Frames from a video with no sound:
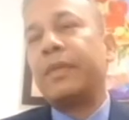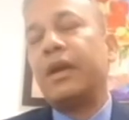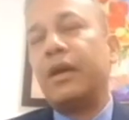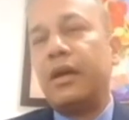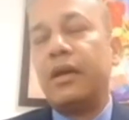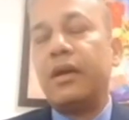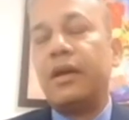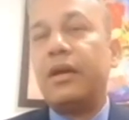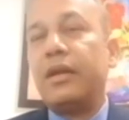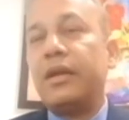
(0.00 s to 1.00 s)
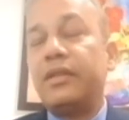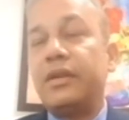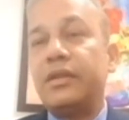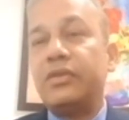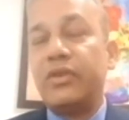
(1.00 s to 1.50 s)
The
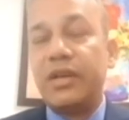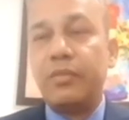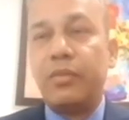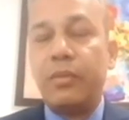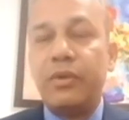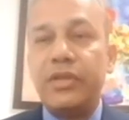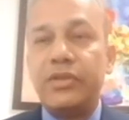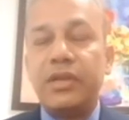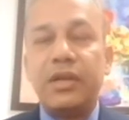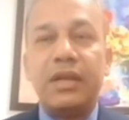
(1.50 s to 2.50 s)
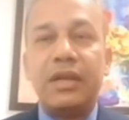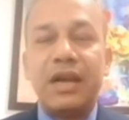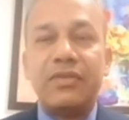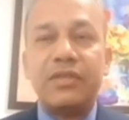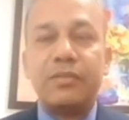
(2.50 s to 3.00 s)
geriatric population and
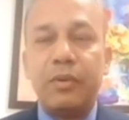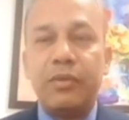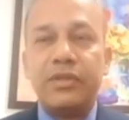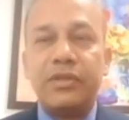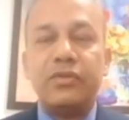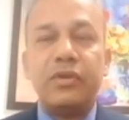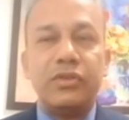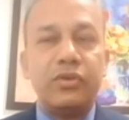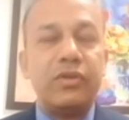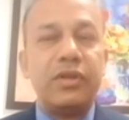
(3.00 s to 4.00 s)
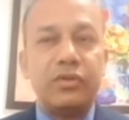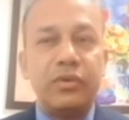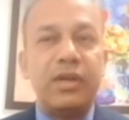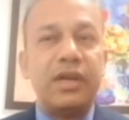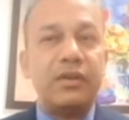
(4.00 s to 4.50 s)
at-risk population should ensure they
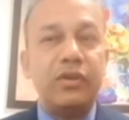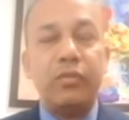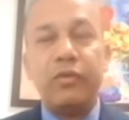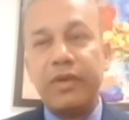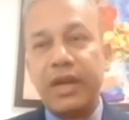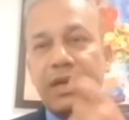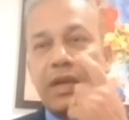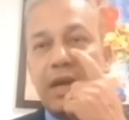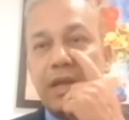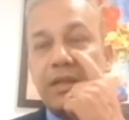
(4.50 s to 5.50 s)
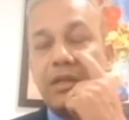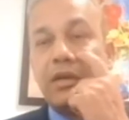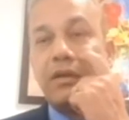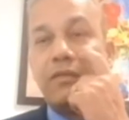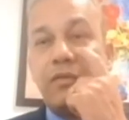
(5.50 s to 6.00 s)
should get pneumovac and
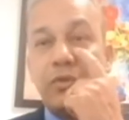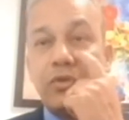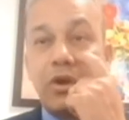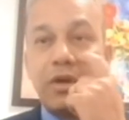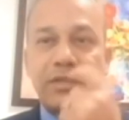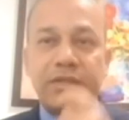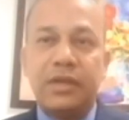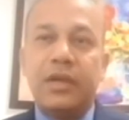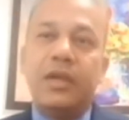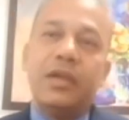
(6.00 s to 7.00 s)
the flu shots,